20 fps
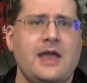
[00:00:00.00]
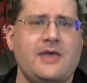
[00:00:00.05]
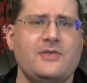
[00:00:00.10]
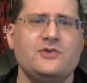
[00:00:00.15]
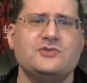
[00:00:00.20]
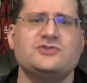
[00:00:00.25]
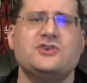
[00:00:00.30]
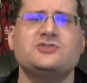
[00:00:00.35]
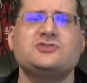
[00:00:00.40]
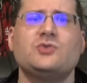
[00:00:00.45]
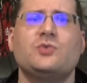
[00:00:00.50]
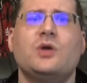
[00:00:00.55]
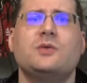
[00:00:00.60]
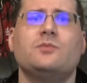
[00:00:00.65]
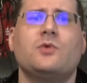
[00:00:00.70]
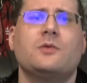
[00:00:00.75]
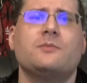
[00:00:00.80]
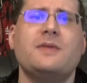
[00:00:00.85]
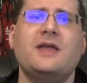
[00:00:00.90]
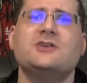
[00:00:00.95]
And there's also
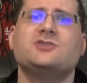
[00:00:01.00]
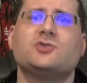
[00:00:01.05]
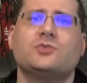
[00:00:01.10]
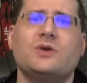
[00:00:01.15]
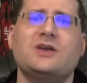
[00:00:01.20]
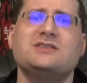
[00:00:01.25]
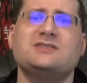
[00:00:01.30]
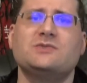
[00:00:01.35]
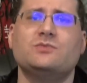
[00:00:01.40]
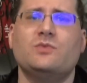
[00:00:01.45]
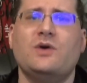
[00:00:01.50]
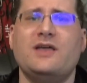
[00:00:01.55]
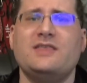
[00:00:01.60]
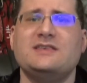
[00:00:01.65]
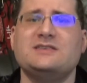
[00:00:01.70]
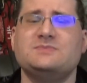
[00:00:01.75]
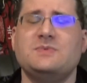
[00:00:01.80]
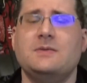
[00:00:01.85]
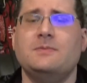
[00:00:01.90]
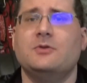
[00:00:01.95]
one more major reason why
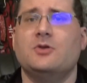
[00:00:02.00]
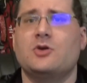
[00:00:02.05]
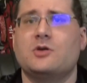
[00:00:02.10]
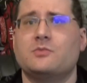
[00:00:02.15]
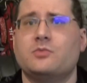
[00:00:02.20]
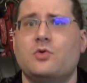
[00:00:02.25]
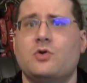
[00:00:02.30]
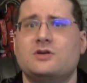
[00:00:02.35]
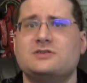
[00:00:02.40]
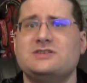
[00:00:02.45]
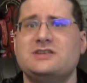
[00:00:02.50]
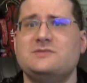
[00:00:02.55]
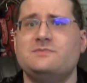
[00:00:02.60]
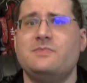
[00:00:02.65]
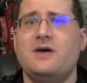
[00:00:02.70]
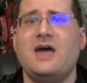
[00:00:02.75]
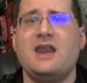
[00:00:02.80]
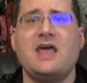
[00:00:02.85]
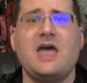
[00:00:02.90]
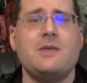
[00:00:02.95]
these people are important,
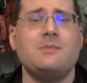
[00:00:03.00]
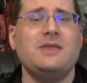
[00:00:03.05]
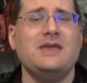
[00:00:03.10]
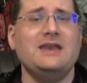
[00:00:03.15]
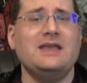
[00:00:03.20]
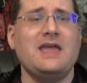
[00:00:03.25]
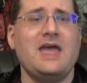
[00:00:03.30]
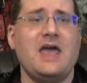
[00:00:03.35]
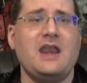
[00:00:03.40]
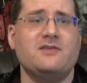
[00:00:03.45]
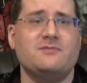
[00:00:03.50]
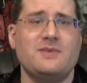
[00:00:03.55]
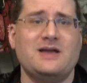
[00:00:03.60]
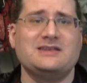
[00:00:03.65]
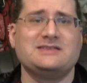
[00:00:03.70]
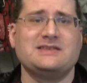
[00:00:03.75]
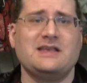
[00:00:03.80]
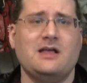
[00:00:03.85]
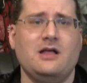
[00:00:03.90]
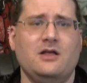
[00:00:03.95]
but I'm getting ahead of
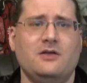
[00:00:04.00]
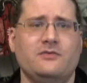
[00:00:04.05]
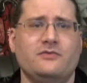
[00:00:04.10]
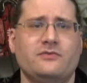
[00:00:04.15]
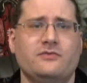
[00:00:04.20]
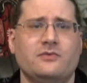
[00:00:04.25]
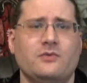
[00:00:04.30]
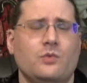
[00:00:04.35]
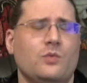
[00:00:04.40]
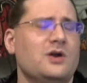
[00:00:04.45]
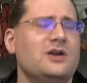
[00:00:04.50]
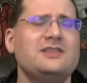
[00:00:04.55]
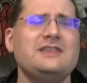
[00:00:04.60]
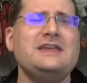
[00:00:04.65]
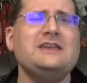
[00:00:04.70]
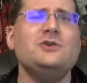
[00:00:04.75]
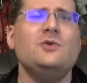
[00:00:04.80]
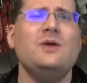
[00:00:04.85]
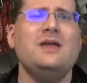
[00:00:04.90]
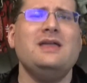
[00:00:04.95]
myself. What are
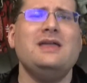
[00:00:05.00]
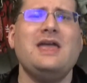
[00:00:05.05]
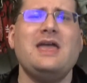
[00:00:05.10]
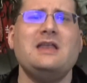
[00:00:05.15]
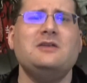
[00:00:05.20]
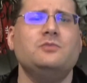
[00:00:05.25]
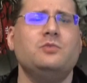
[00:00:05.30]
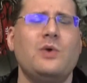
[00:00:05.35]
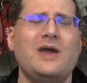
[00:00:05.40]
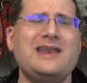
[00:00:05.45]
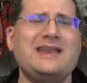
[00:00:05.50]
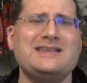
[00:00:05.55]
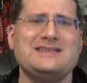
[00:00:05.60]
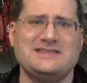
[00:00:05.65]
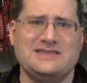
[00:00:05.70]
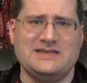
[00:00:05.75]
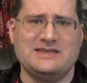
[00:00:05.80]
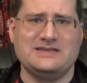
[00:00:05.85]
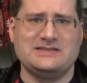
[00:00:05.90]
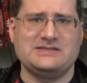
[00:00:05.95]
they doing, and when
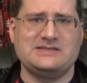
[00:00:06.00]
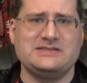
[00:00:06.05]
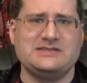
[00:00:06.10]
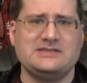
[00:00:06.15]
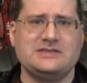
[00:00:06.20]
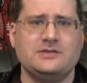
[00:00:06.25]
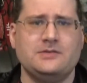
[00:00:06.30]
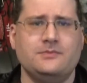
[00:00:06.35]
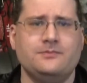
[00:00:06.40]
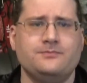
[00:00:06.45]
is this?